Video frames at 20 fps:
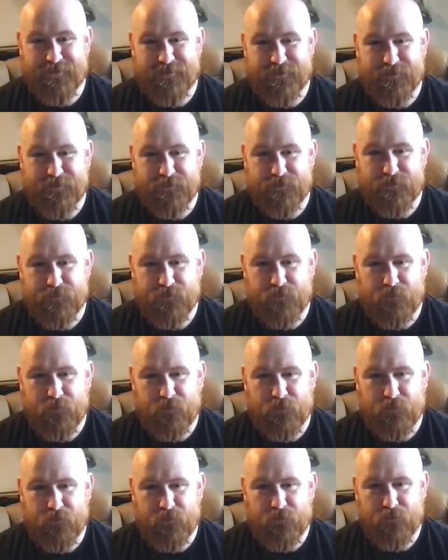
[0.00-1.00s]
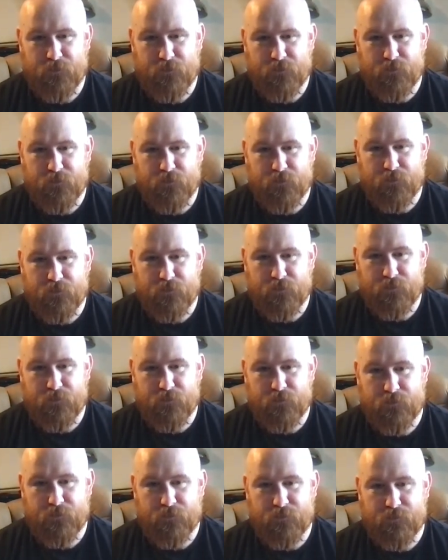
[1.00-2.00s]

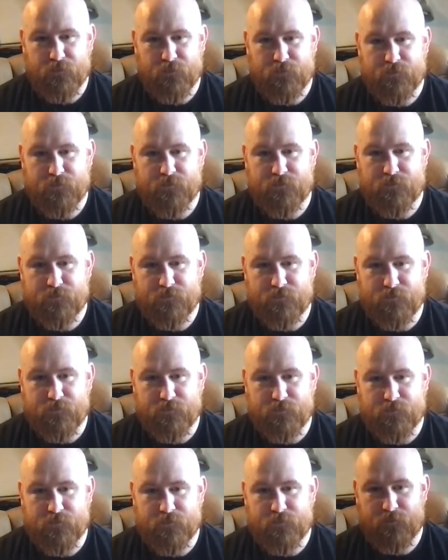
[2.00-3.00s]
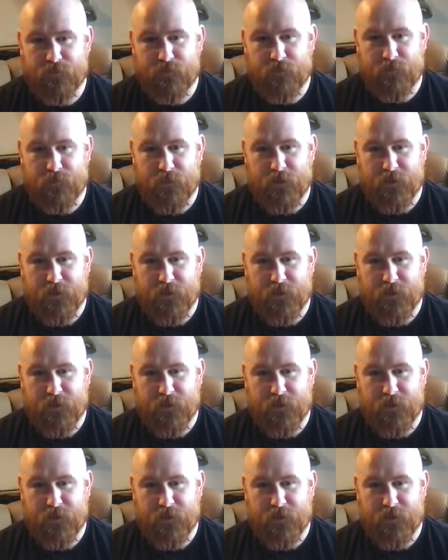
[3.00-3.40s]
(silent)